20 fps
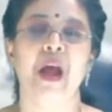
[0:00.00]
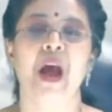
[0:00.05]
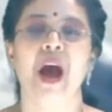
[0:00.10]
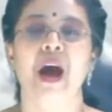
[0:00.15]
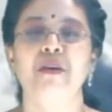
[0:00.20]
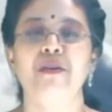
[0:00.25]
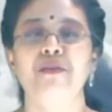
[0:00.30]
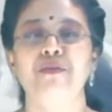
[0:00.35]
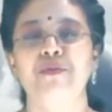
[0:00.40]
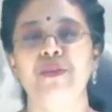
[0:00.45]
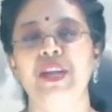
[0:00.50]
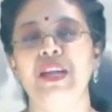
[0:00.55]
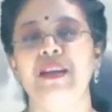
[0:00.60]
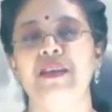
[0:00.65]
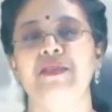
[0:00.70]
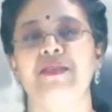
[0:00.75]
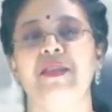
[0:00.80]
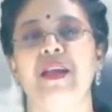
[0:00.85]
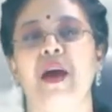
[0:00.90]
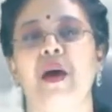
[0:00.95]
Our
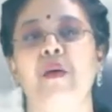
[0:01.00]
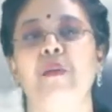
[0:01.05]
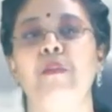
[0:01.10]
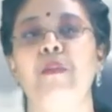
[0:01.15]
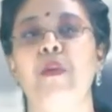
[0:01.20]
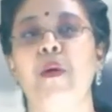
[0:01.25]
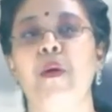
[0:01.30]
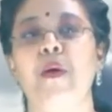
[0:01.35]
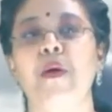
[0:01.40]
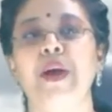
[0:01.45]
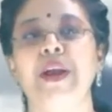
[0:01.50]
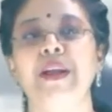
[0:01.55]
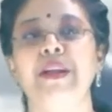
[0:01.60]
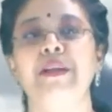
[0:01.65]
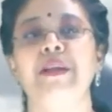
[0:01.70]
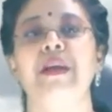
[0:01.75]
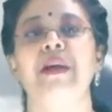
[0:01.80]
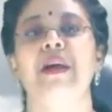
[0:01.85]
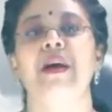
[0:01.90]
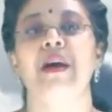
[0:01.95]
fingers now point
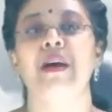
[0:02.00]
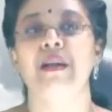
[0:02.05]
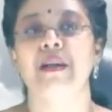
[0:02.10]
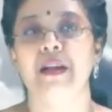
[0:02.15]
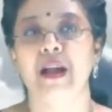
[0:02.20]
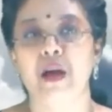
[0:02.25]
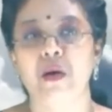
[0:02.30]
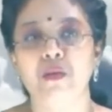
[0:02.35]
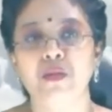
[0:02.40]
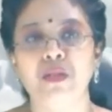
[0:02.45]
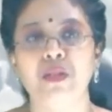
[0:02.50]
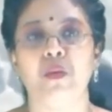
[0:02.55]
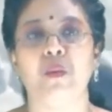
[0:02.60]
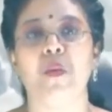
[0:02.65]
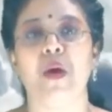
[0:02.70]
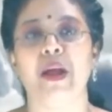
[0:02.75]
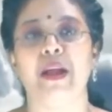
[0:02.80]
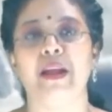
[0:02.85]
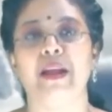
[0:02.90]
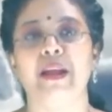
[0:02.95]
around the
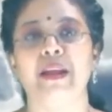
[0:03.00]
wire